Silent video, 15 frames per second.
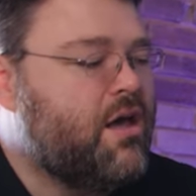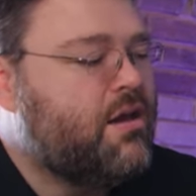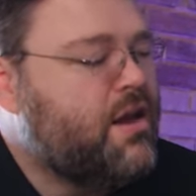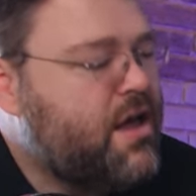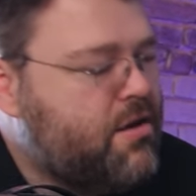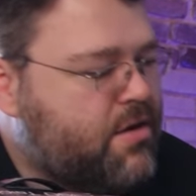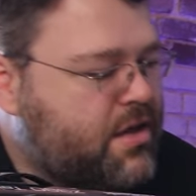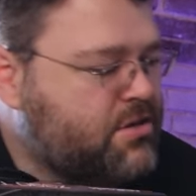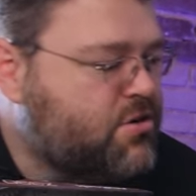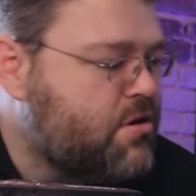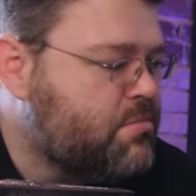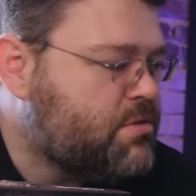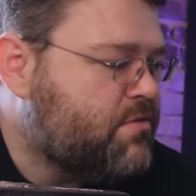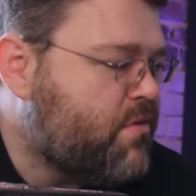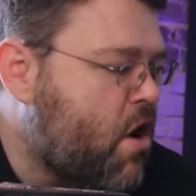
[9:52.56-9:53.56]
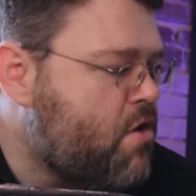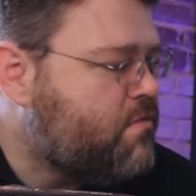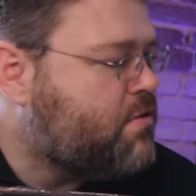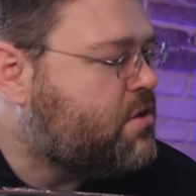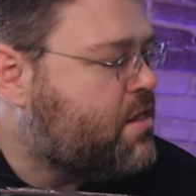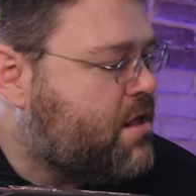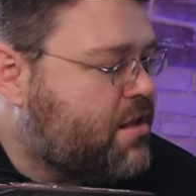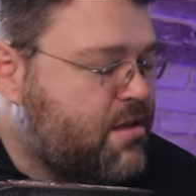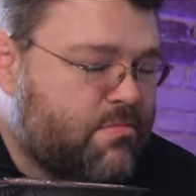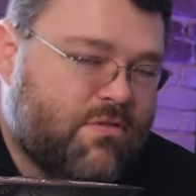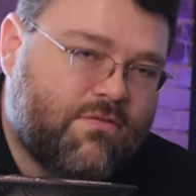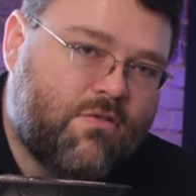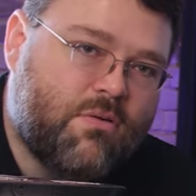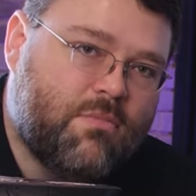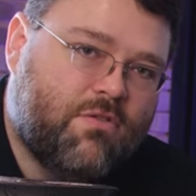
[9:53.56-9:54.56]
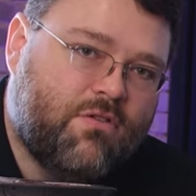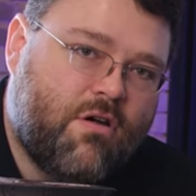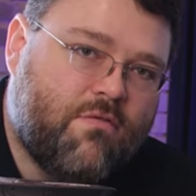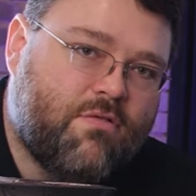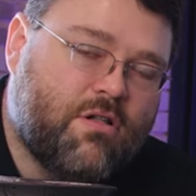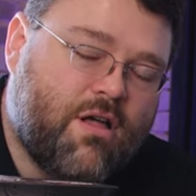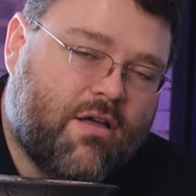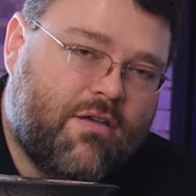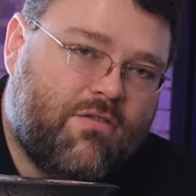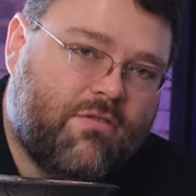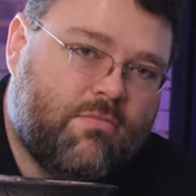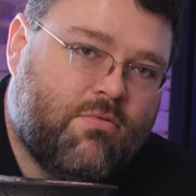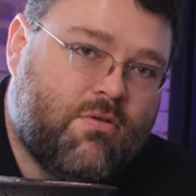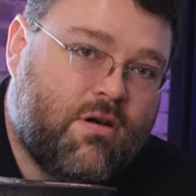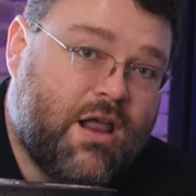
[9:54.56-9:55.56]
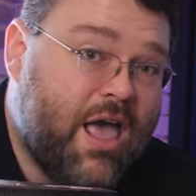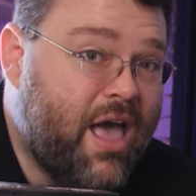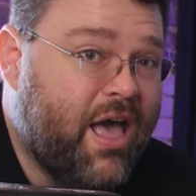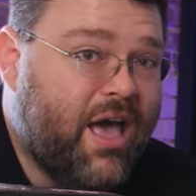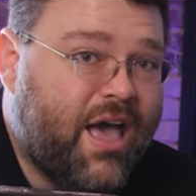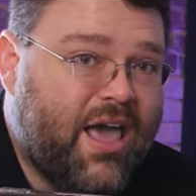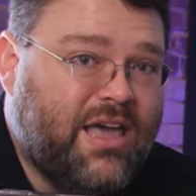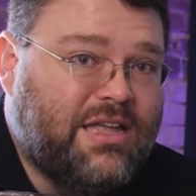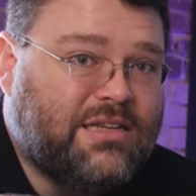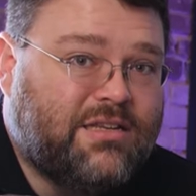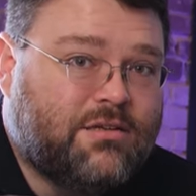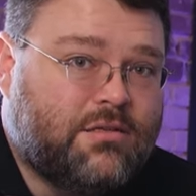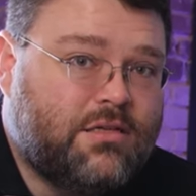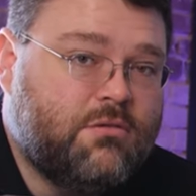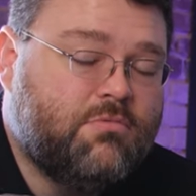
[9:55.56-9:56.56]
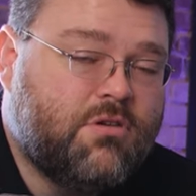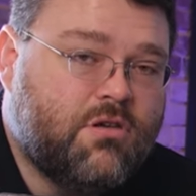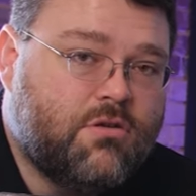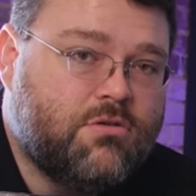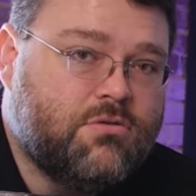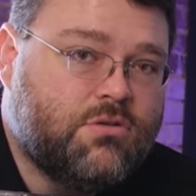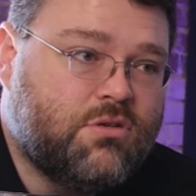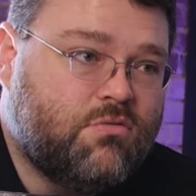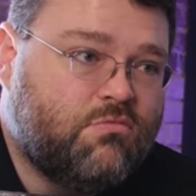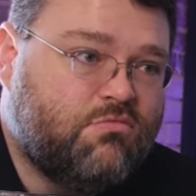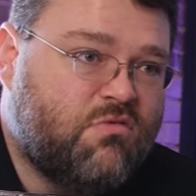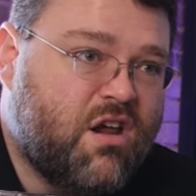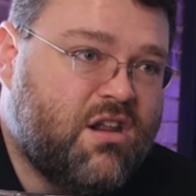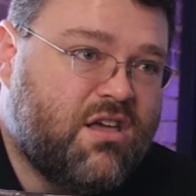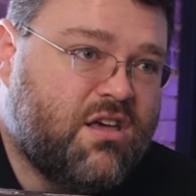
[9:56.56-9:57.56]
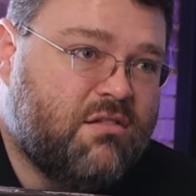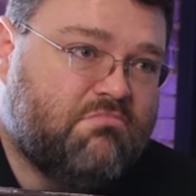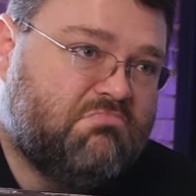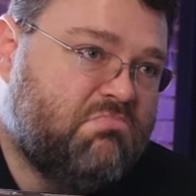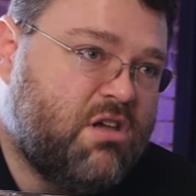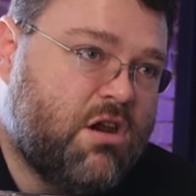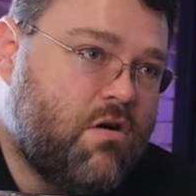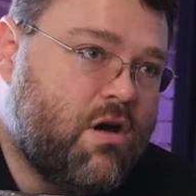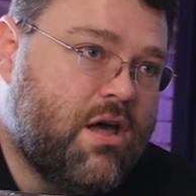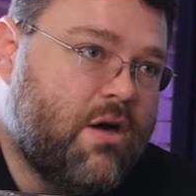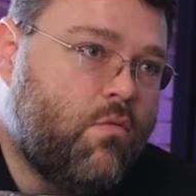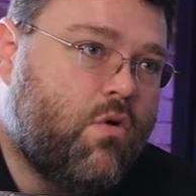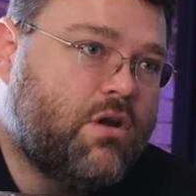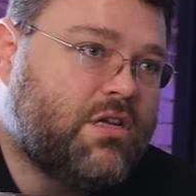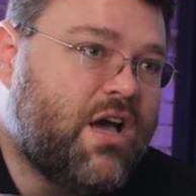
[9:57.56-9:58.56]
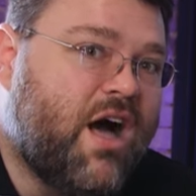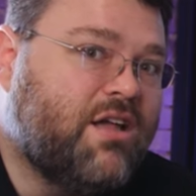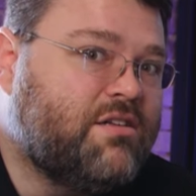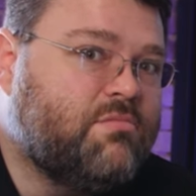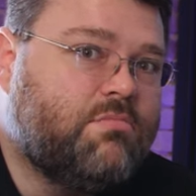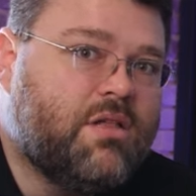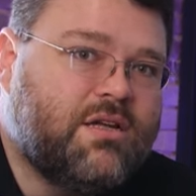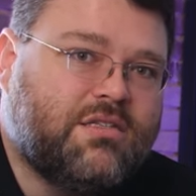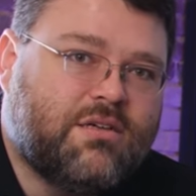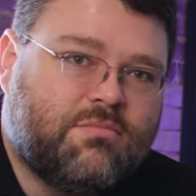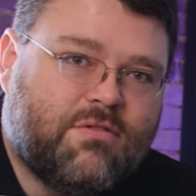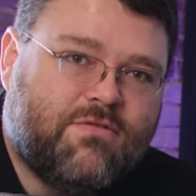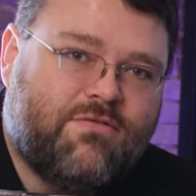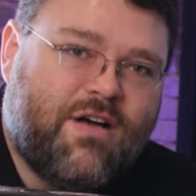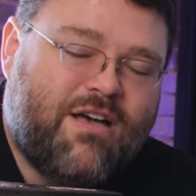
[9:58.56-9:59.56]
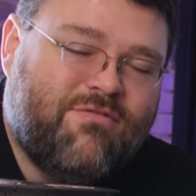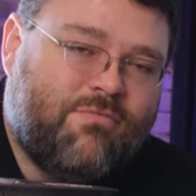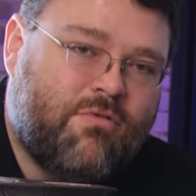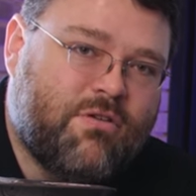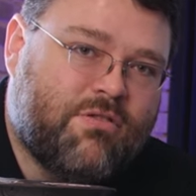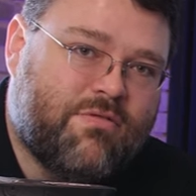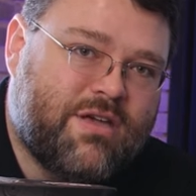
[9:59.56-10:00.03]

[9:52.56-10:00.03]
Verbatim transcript: Now, in terms of overclocking performance and overclocking support, eight CPUs running at, you know, one contemplates up to 5.3